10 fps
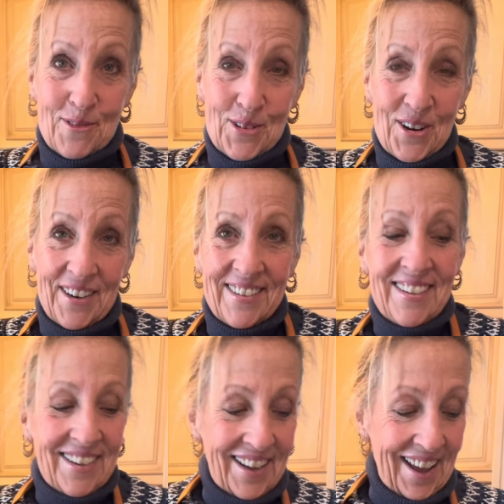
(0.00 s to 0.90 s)
floor.
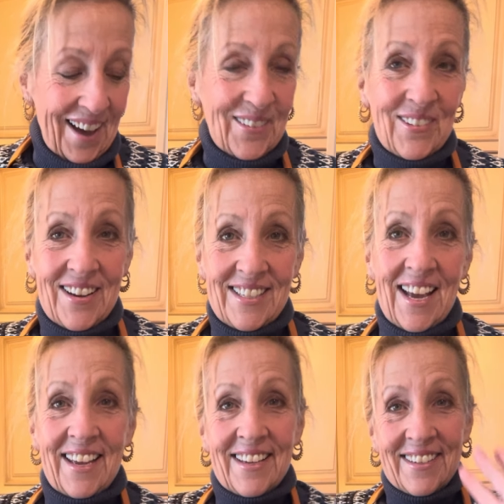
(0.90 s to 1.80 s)
Have a great
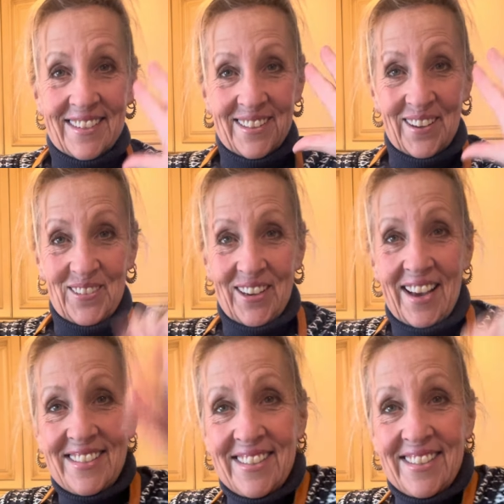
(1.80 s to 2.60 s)
day. Love you guys.